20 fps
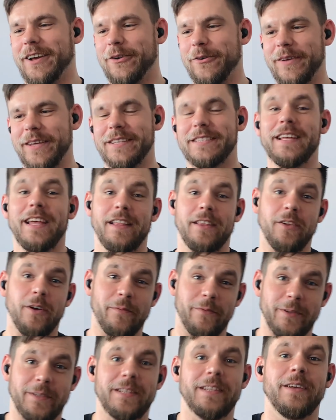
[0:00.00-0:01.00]
Chris, and
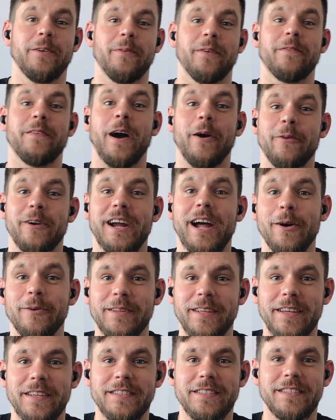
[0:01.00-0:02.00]
obviously with our
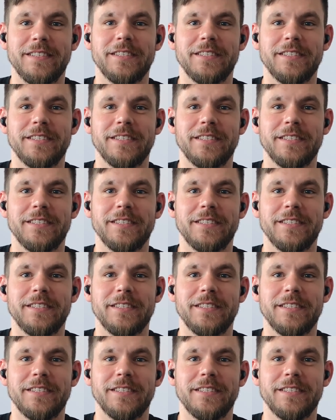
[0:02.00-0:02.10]
audience.